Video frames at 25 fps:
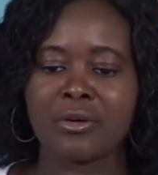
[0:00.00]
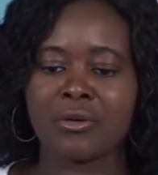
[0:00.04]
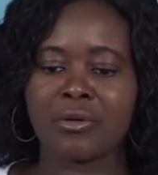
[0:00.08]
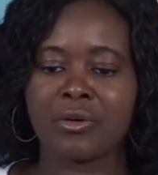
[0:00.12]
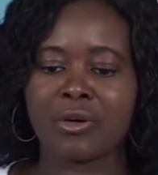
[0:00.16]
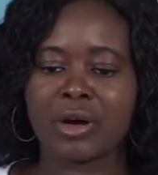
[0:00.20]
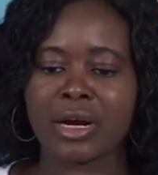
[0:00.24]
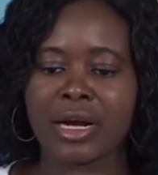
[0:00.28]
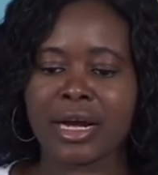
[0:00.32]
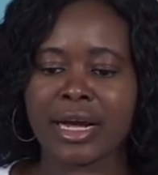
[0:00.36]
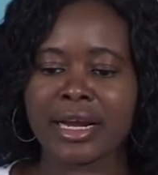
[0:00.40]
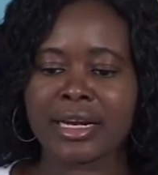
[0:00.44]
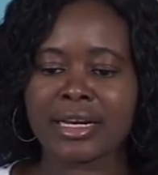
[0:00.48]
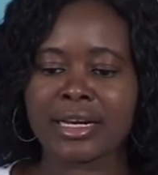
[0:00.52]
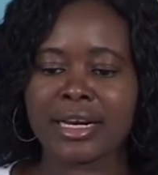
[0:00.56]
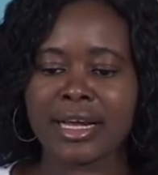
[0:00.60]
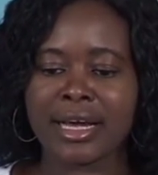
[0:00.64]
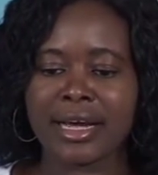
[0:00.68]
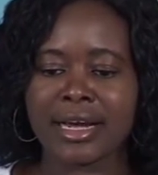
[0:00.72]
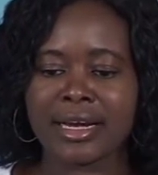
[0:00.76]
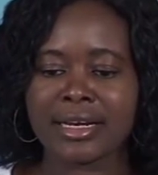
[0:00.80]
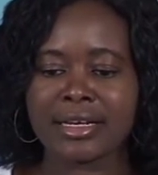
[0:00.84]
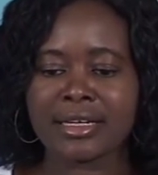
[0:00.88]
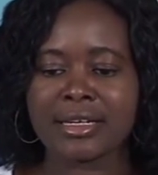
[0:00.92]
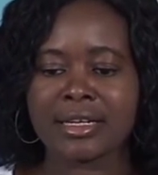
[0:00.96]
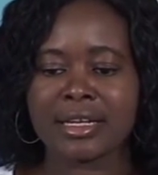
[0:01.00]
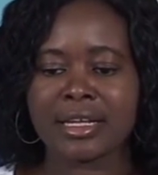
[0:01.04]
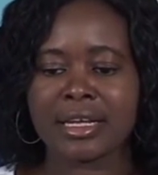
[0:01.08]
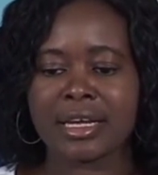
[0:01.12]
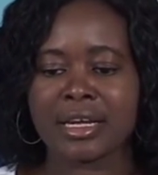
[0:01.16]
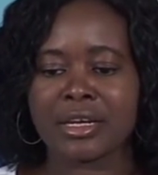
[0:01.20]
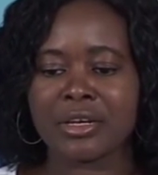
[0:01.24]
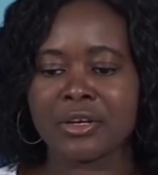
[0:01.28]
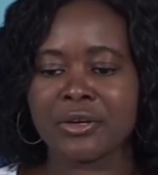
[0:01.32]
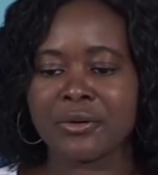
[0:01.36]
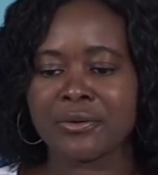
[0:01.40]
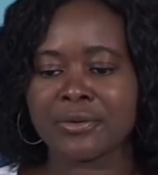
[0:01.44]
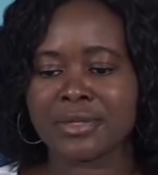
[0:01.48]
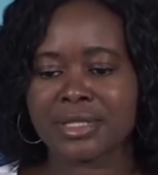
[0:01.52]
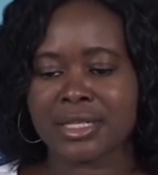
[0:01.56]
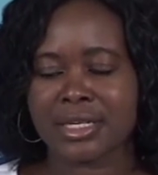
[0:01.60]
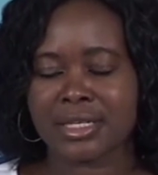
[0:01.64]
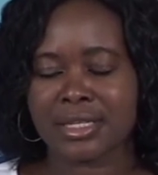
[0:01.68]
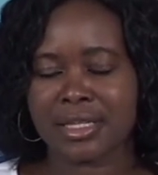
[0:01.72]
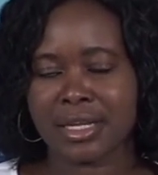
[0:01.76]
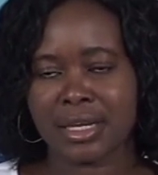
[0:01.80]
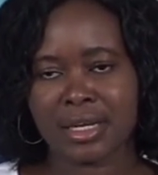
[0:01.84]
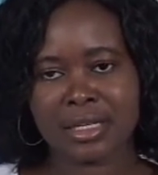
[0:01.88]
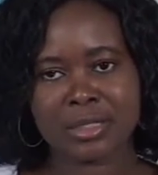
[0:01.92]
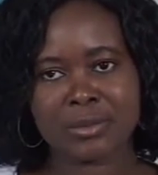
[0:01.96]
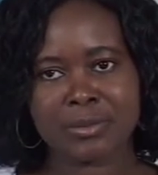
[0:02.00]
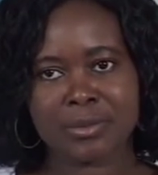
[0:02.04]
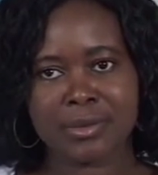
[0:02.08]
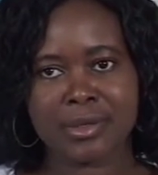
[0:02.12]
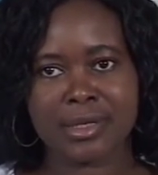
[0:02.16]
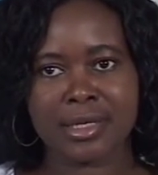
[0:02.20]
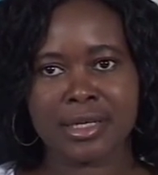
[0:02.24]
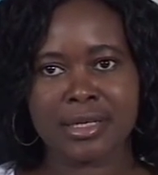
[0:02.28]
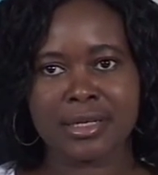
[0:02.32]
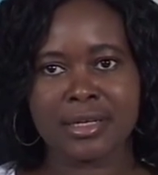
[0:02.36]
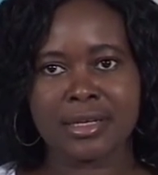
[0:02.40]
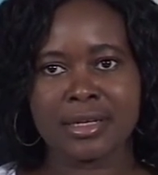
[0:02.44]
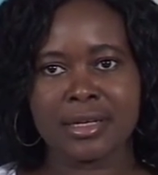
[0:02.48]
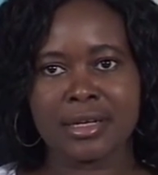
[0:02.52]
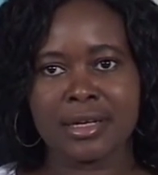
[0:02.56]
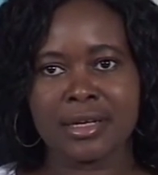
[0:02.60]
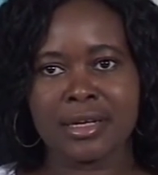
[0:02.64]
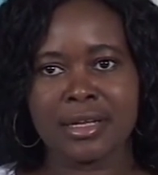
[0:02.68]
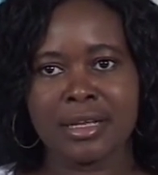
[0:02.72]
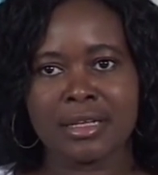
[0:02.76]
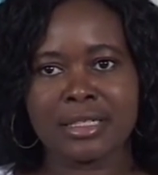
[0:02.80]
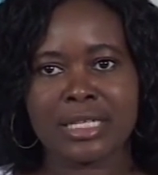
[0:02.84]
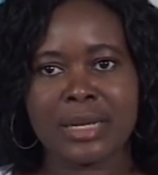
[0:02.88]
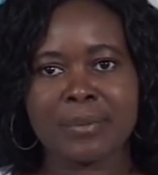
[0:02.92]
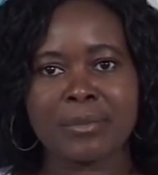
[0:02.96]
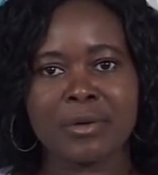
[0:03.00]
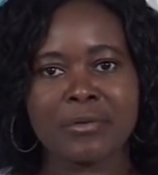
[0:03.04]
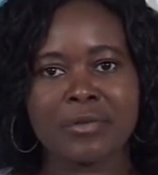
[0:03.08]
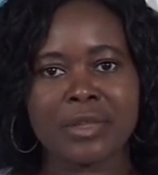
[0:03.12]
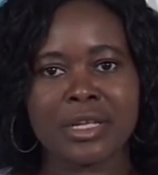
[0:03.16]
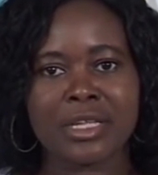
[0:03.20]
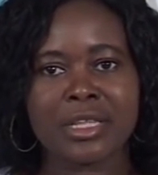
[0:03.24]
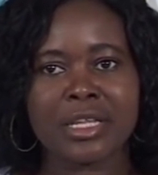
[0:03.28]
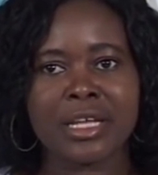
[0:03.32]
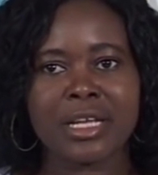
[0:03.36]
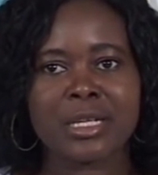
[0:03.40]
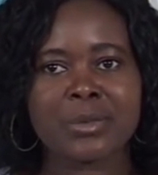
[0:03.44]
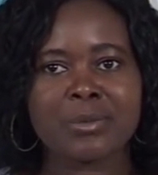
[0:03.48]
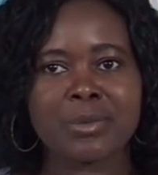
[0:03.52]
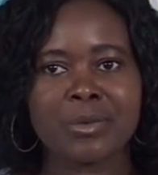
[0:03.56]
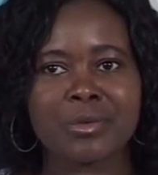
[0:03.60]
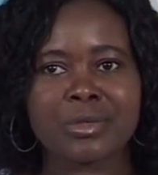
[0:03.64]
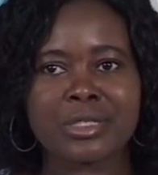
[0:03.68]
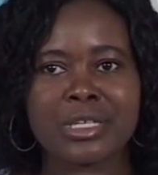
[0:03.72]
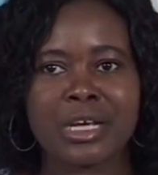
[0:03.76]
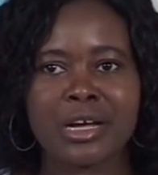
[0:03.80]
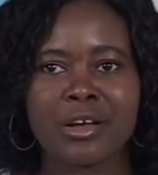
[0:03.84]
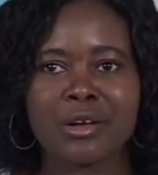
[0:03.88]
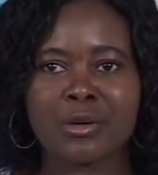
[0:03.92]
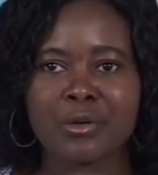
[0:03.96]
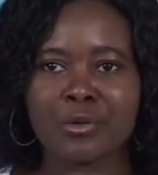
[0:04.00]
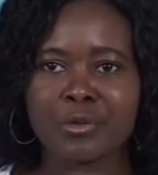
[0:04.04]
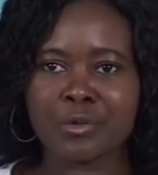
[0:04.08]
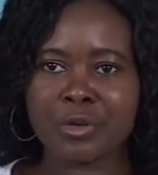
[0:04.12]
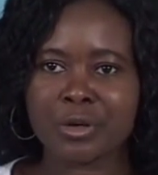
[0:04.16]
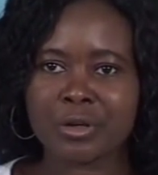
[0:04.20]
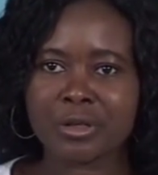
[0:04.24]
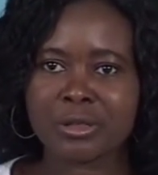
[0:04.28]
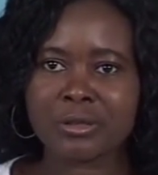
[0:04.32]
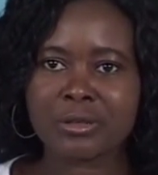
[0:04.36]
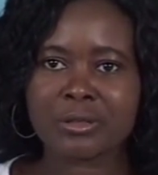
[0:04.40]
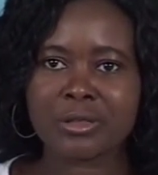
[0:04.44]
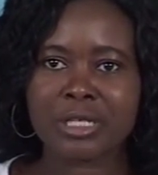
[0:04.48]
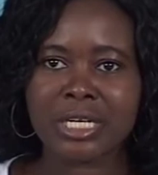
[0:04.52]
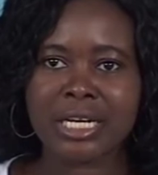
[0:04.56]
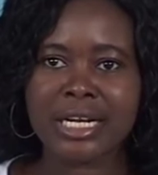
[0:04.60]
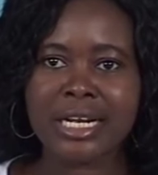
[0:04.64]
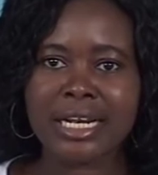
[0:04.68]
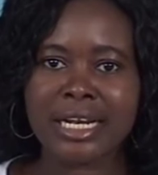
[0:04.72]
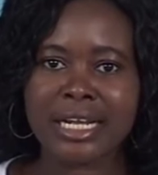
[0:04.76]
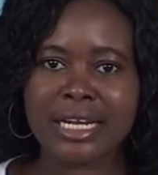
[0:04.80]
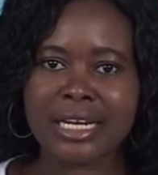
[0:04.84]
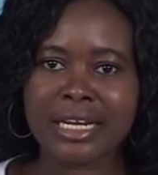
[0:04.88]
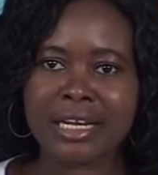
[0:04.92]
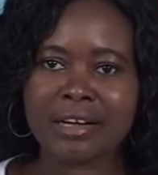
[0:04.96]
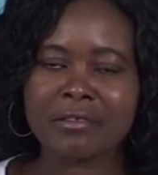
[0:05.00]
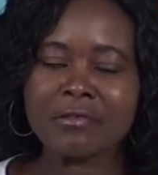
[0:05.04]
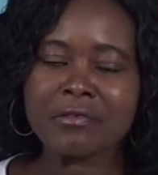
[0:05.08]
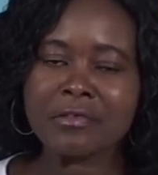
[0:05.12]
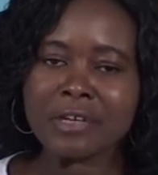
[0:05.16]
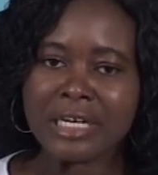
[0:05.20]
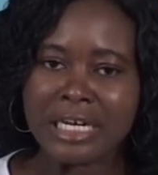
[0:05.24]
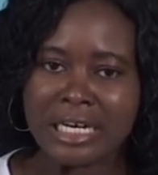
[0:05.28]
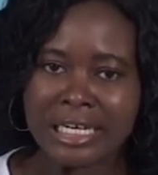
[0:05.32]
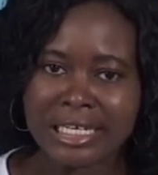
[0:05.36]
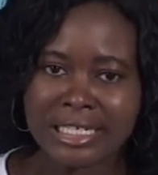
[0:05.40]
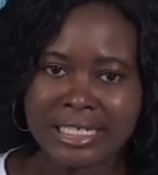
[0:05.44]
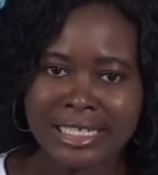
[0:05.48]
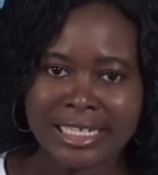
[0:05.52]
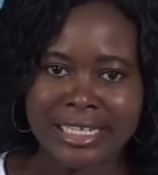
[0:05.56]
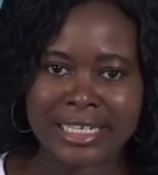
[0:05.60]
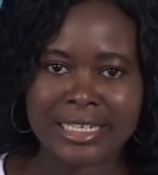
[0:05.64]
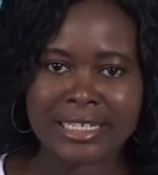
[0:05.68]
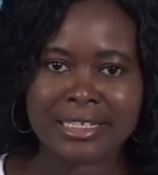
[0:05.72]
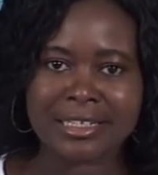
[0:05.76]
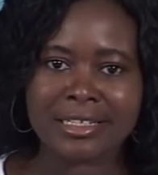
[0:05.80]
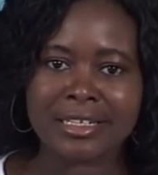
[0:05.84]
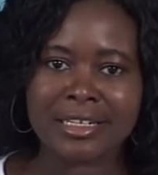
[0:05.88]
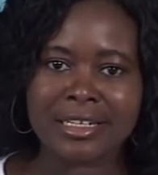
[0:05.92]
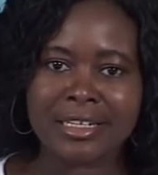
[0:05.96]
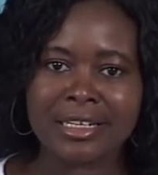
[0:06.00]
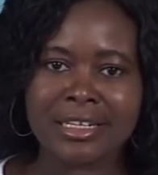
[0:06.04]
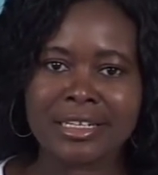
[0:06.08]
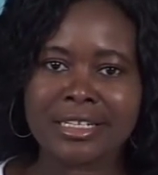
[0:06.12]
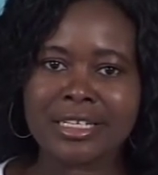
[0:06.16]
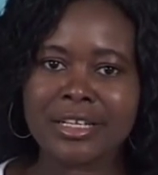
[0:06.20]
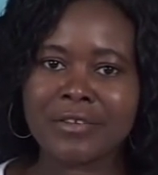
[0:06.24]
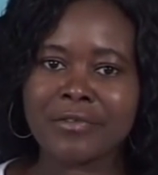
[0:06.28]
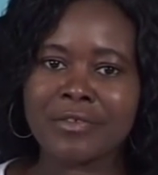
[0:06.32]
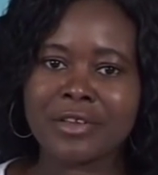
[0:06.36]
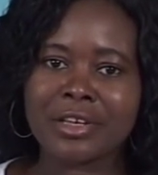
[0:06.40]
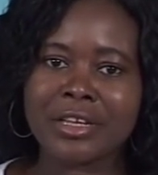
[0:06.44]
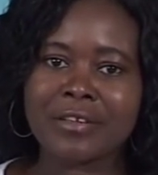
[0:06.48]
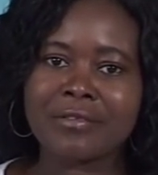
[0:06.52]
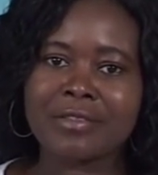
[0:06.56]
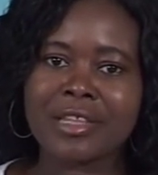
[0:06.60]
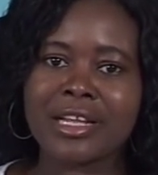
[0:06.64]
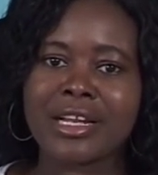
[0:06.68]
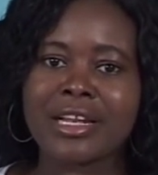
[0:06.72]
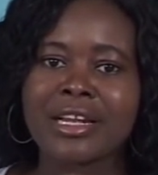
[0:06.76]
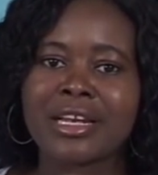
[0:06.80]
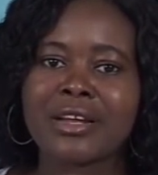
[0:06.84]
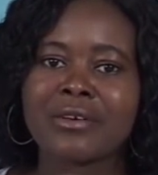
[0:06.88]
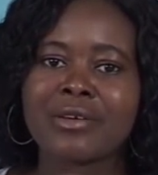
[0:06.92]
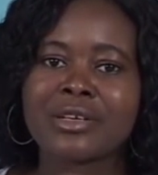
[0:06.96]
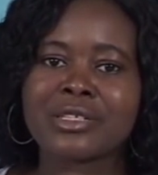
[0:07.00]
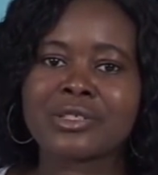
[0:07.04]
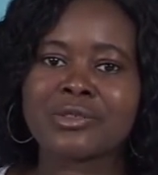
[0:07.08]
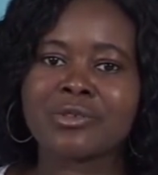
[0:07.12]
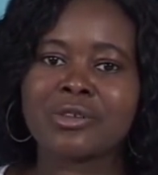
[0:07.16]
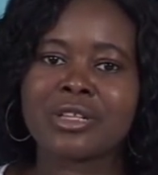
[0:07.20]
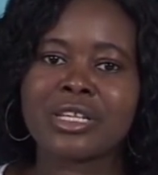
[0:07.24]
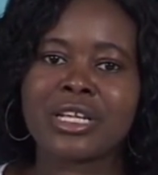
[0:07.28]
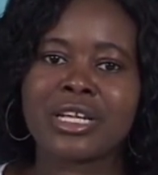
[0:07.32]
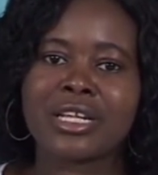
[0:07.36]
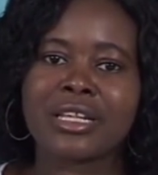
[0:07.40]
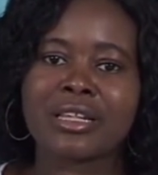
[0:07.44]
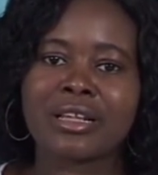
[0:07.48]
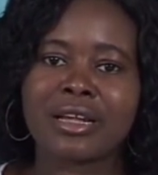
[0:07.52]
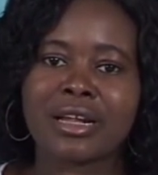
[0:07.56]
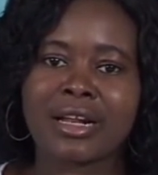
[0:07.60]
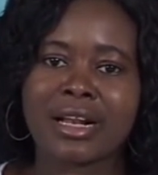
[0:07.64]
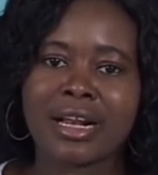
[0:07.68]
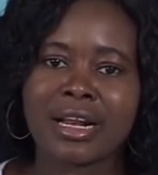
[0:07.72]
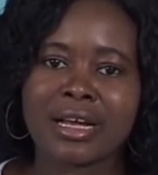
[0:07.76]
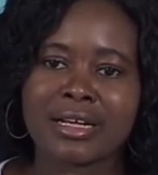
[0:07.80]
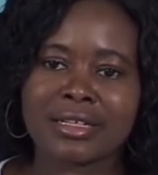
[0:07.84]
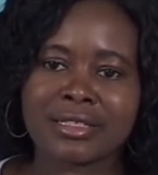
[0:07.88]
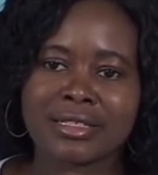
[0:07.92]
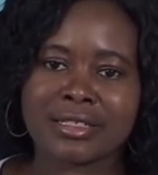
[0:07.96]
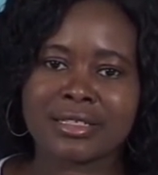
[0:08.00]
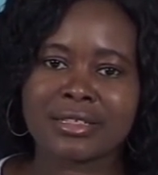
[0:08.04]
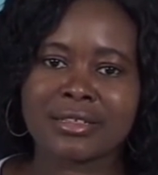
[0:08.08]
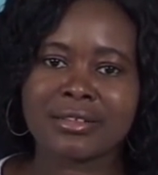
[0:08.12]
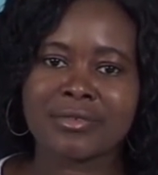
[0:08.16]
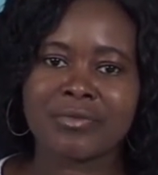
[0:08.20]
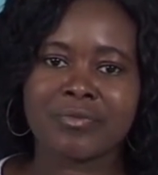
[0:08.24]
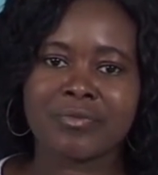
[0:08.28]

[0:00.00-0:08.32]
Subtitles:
or guideline can use the textbook. Some of the textbooks are really learner friendly. Even if the learner was not in the class,